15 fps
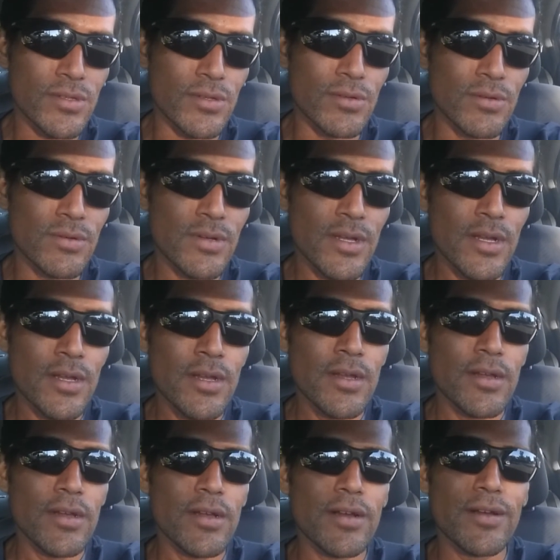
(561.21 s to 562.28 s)
So
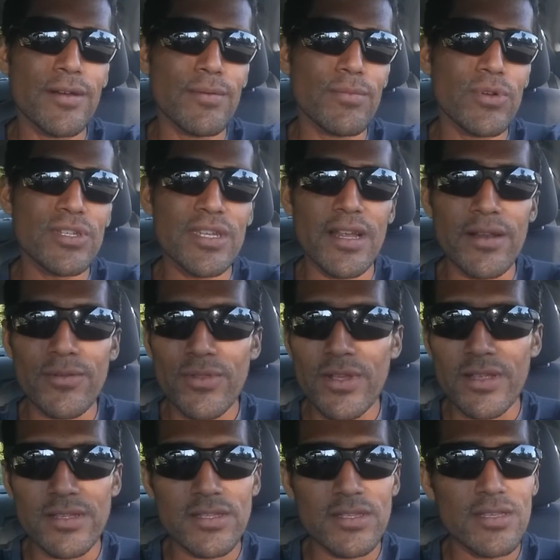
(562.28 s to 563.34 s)
which I don't
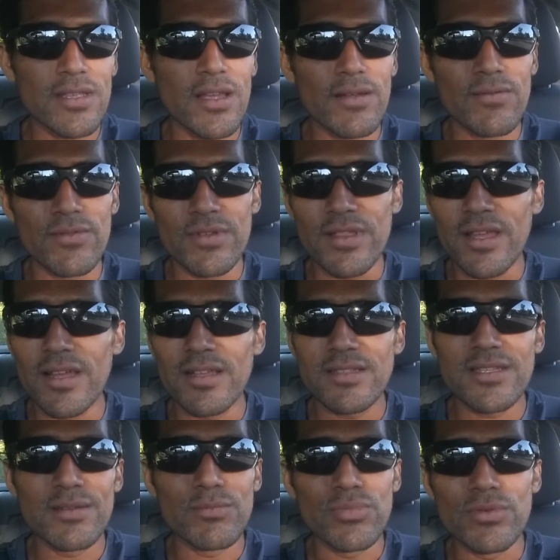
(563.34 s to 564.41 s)
think is ever that
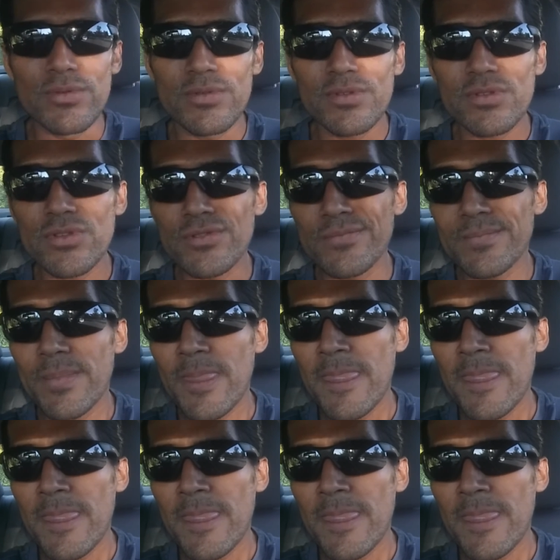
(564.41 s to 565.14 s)
simple. So